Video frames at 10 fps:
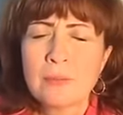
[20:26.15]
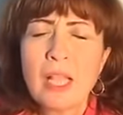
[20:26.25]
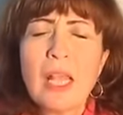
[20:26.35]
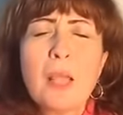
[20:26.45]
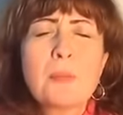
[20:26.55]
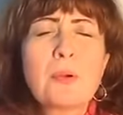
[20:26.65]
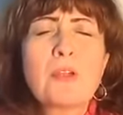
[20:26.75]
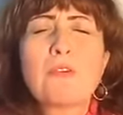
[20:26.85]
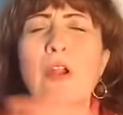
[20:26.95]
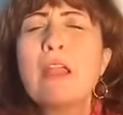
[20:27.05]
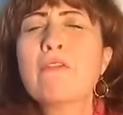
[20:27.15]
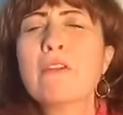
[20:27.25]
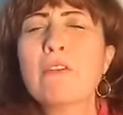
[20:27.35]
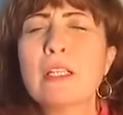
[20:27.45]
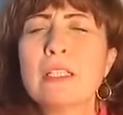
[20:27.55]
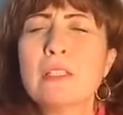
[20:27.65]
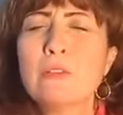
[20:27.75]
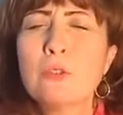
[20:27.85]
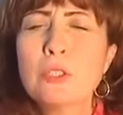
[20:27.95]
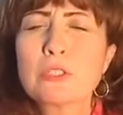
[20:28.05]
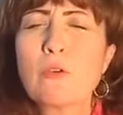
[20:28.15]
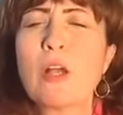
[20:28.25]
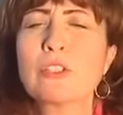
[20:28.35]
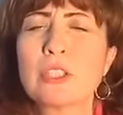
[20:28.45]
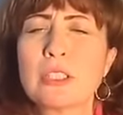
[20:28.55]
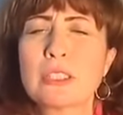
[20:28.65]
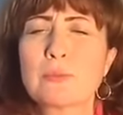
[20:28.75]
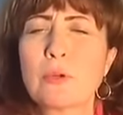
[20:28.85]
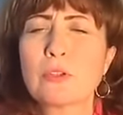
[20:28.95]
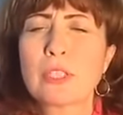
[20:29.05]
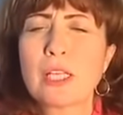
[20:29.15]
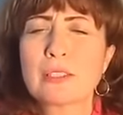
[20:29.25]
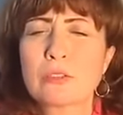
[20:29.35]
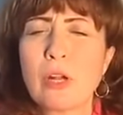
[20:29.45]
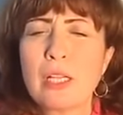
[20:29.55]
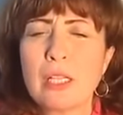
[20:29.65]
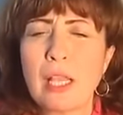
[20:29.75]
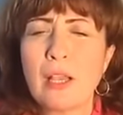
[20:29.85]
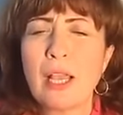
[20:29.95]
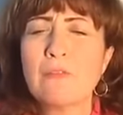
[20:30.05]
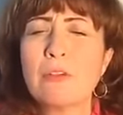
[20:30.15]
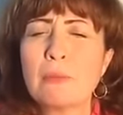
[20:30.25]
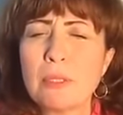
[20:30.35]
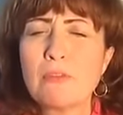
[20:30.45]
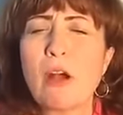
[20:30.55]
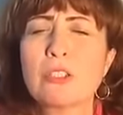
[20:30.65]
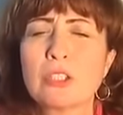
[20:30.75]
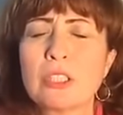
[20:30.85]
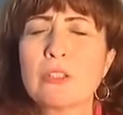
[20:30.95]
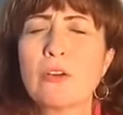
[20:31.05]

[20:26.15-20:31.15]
And I pray for everyone who is watching this broadcast right now and will be watching,